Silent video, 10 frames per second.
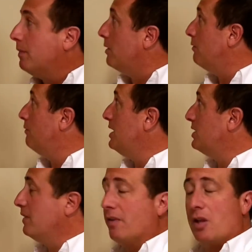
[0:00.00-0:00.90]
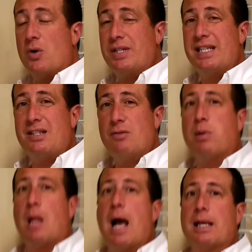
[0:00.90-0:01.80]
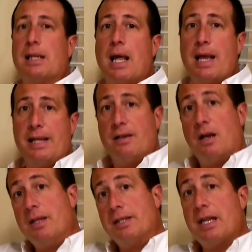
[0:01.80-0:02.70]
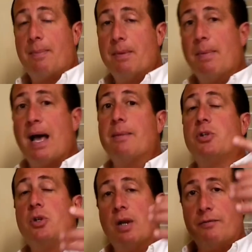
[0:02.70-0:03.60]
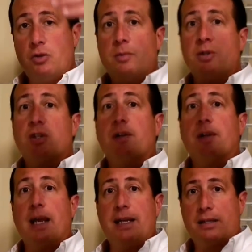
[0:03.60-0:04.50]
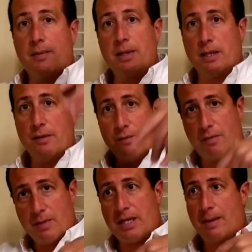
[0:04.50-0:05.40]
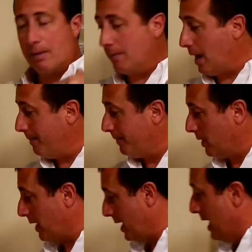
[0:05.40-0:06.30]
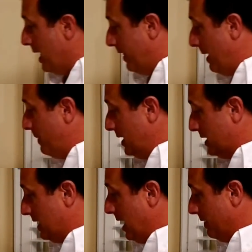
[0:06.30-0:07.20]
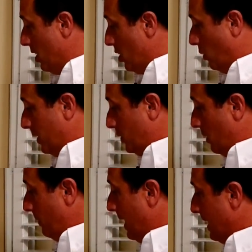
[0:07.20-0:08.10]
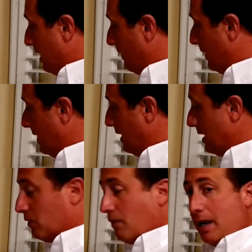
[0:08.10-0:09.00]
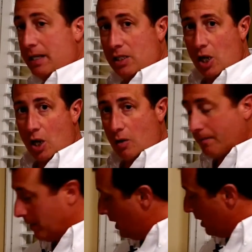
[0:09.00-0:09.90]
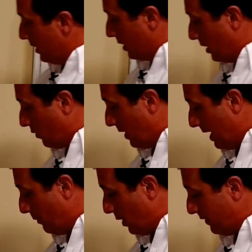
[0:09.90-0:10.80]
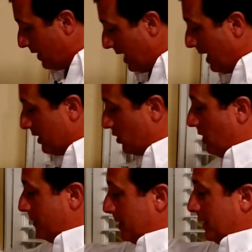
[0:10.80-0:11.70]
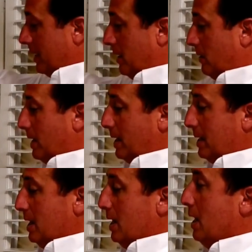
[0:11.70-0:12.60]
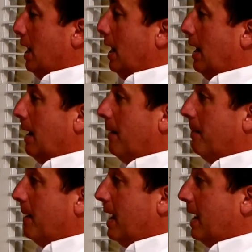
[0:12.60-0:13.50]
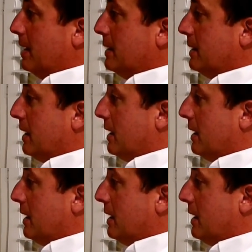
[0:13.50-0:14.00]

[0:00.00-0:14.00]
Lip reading: reason for those is to block light on the top and bottom so you don't have too much light coming in from the top and bottom. Okay, that being said, once you unpack everything and you're ready to go, you're going to grab one of your hang strips, okay, and